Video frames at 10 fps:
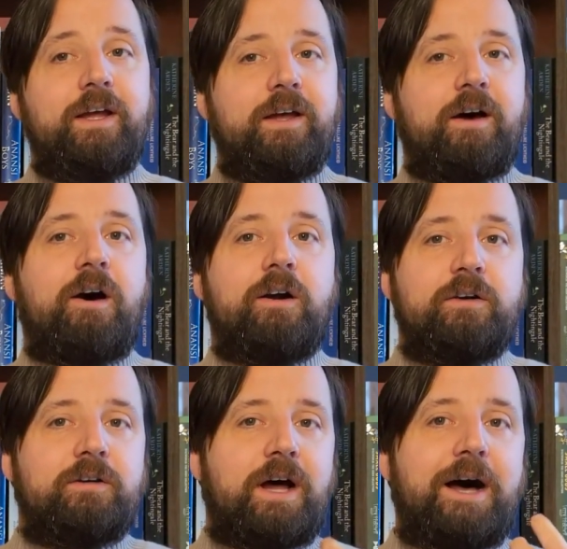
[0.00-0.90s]
uh,
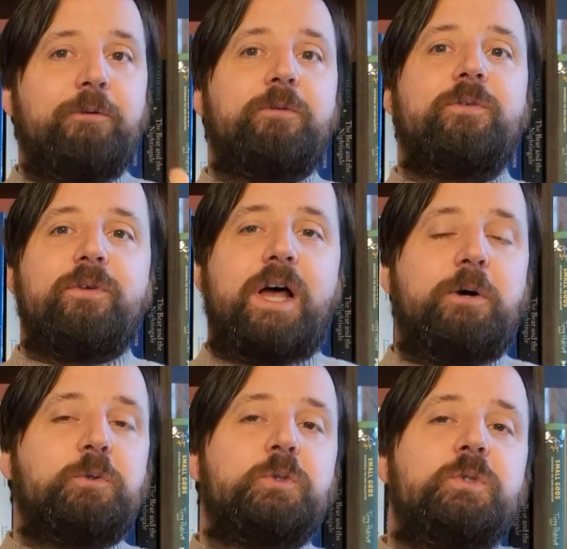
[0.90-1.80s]
are out
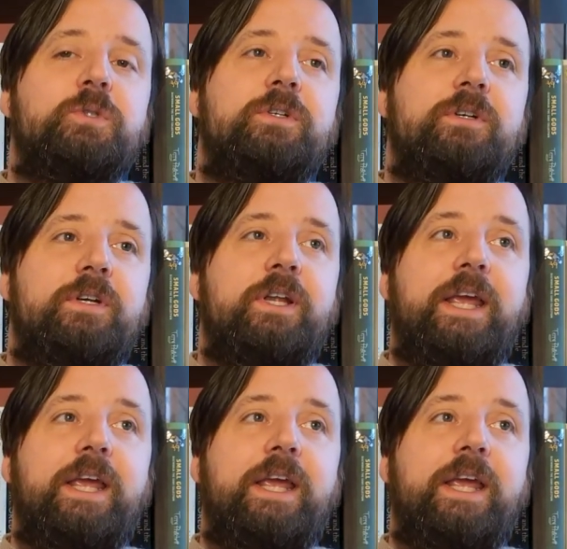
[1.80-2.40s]
out uh,